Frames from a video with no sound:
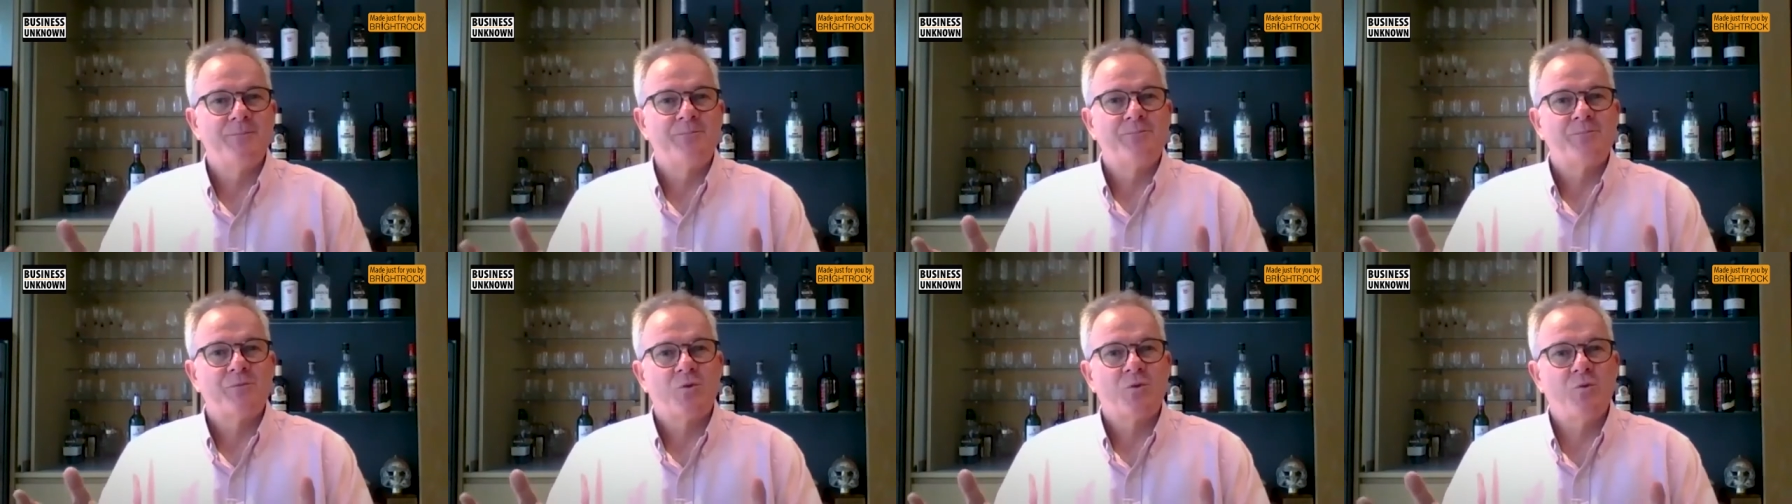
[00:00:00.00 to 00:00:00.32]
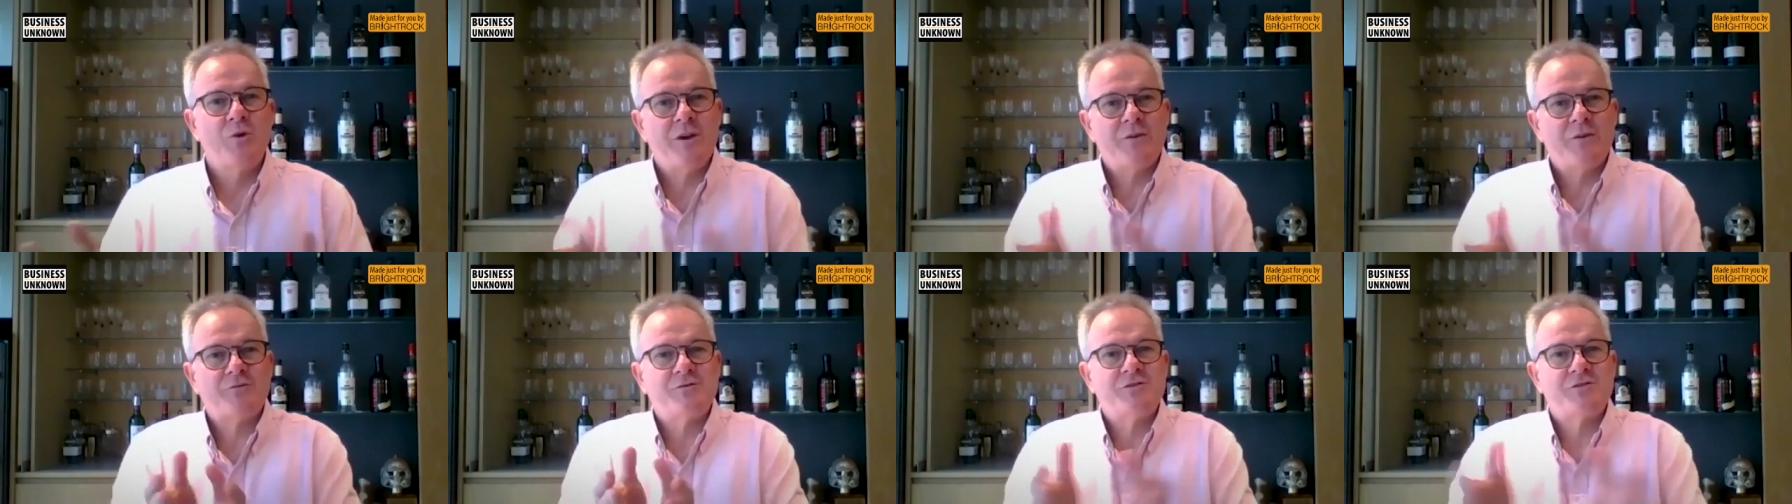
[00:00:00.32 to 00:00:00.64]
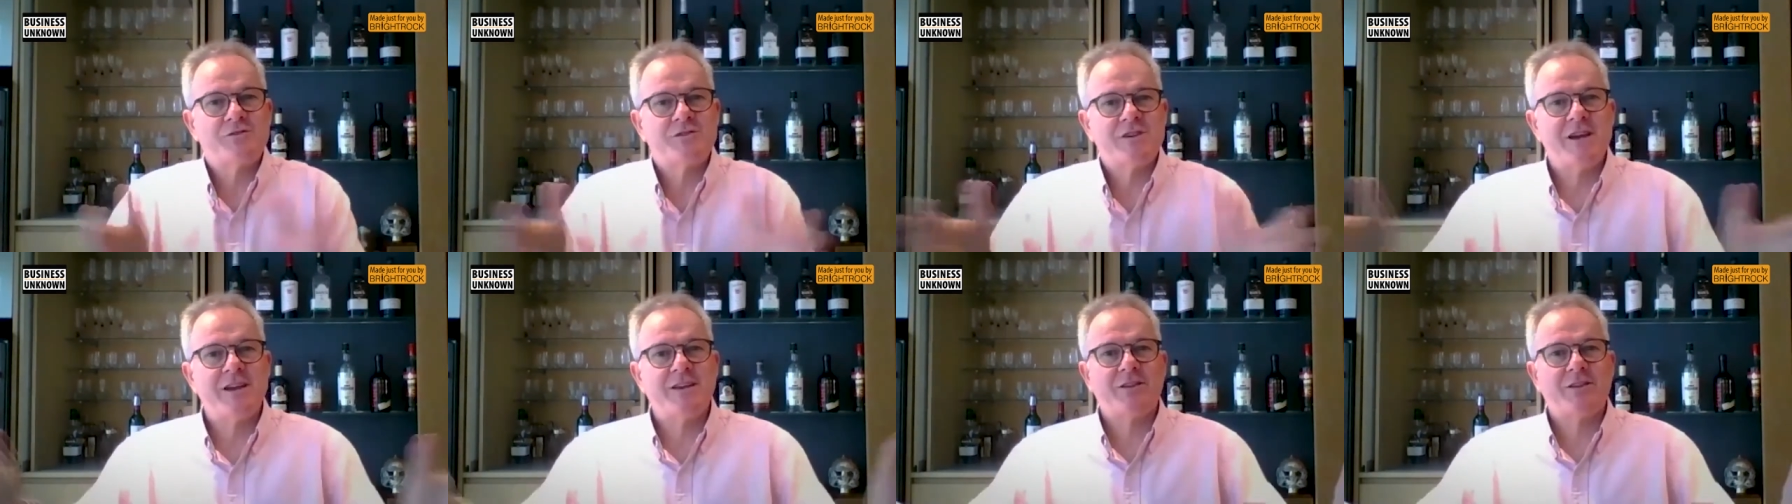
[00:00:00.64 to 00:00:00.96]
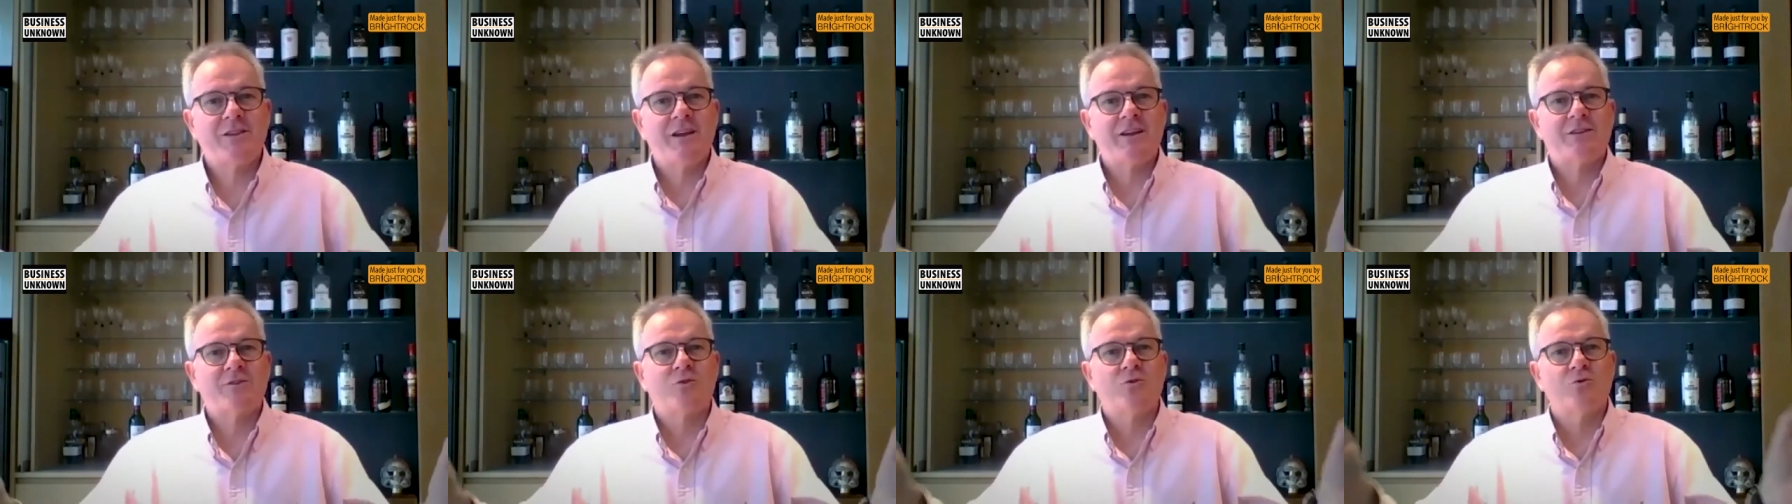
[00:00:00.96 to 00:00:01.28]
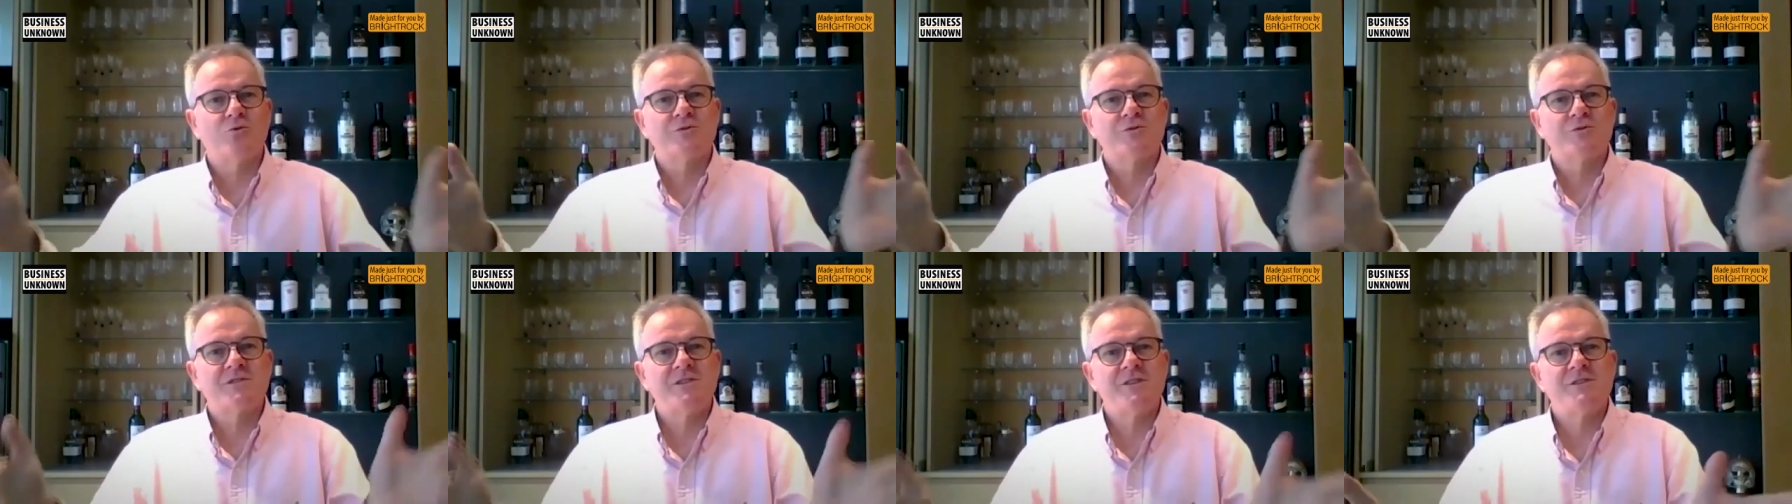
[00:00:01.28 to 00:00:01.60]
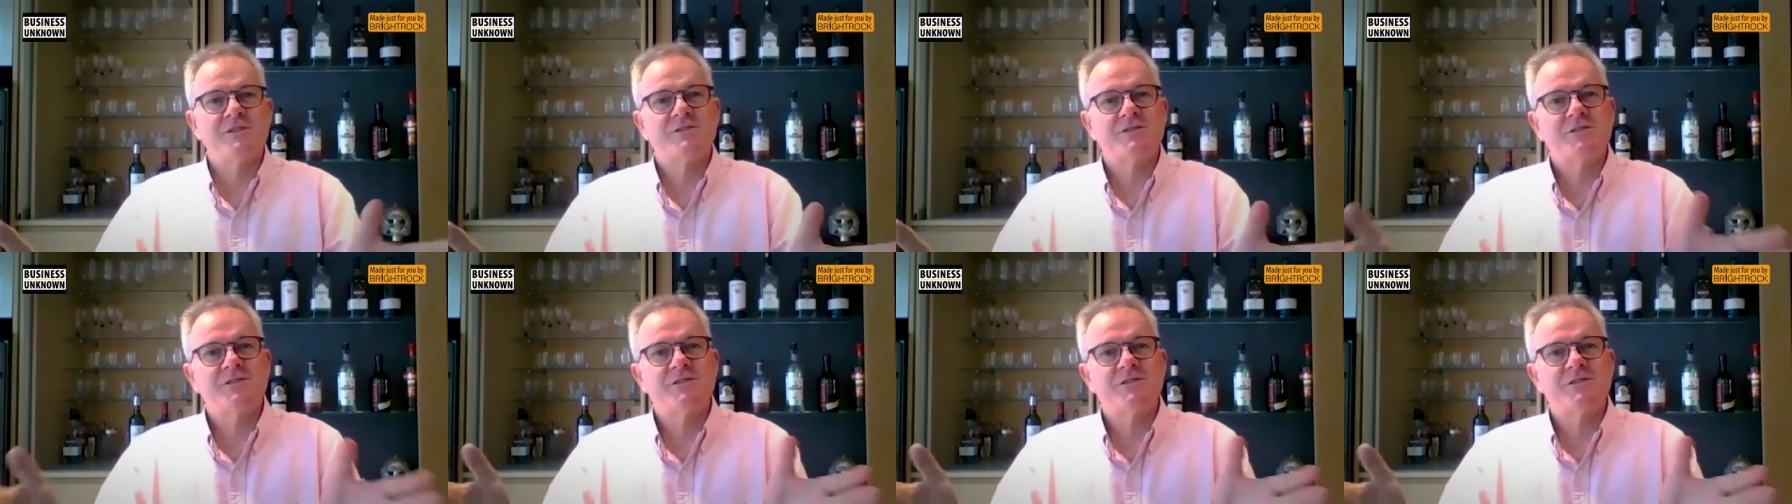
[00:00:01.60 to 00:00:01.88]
We have to take that call center